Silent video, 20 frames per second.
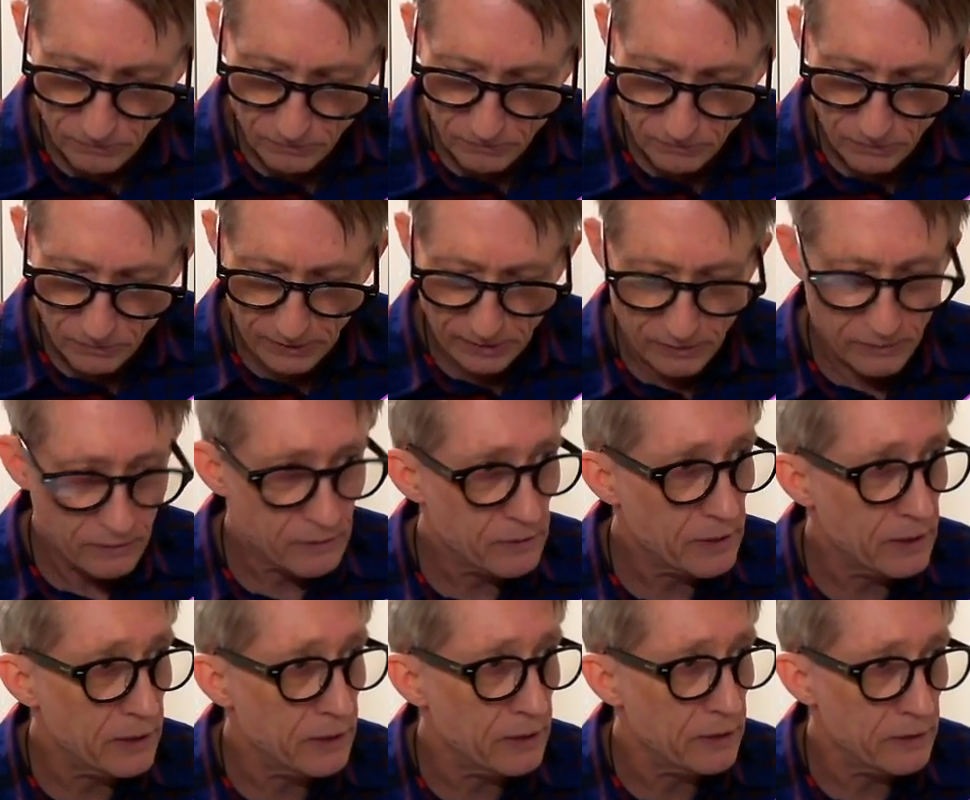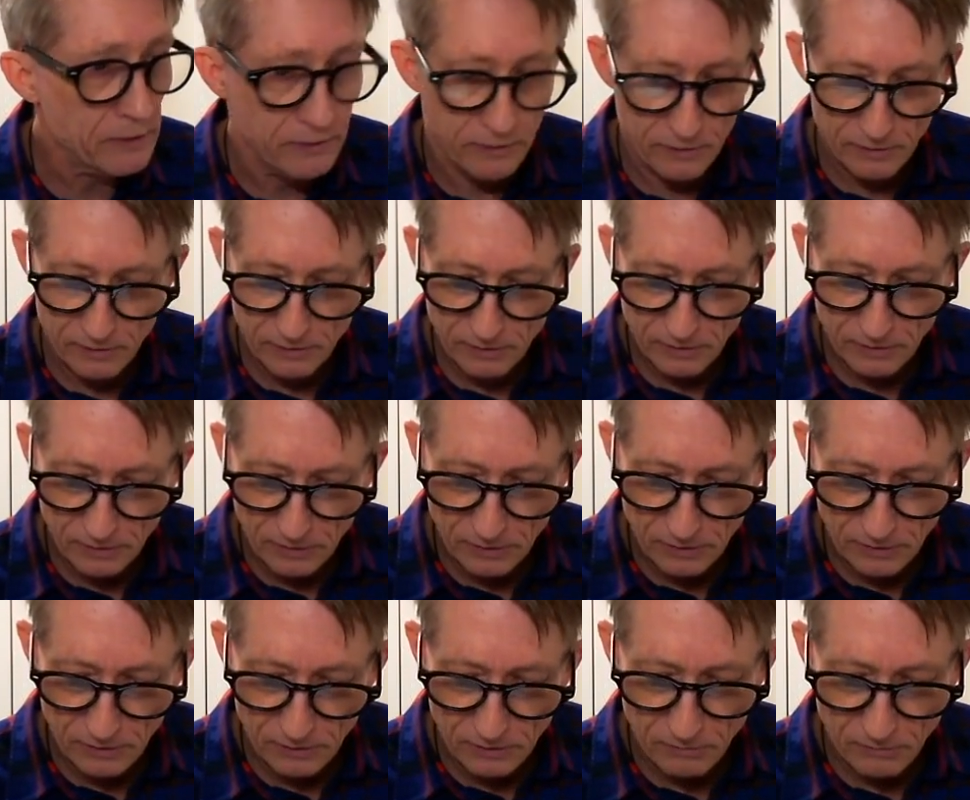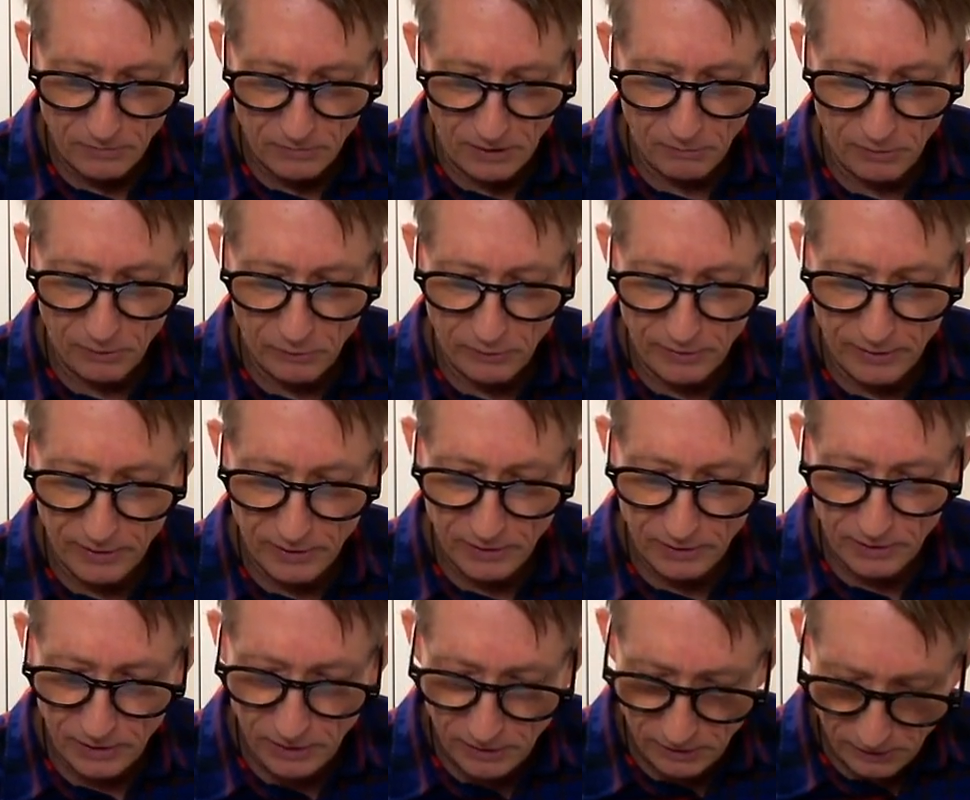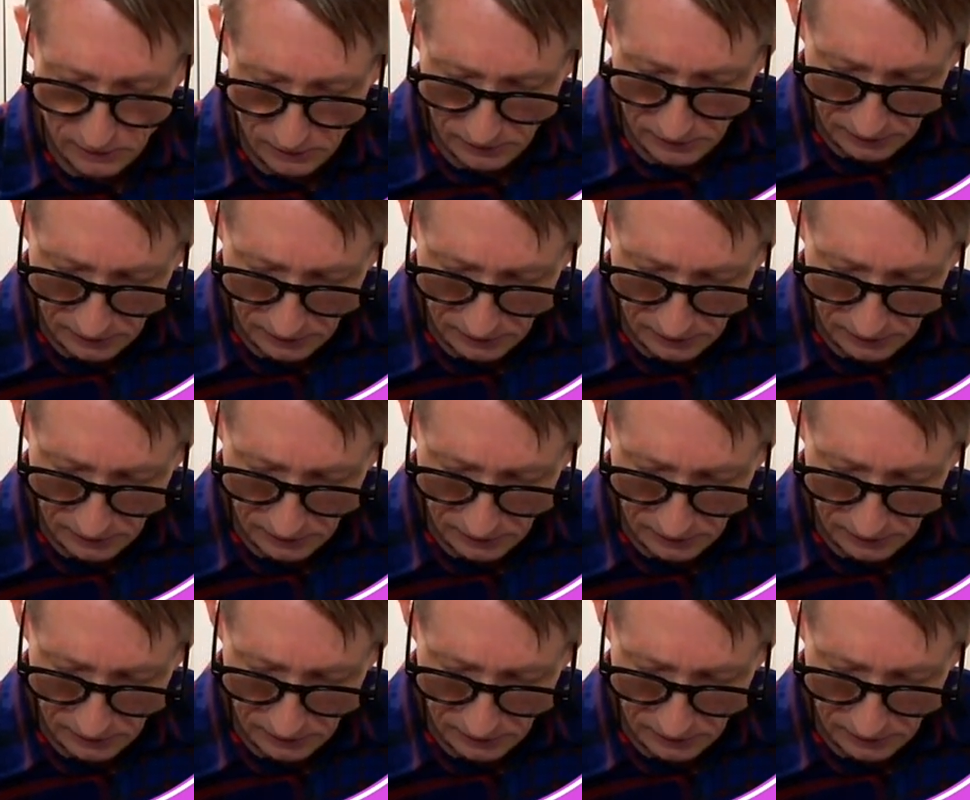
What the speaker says: right there. Maybe right here. The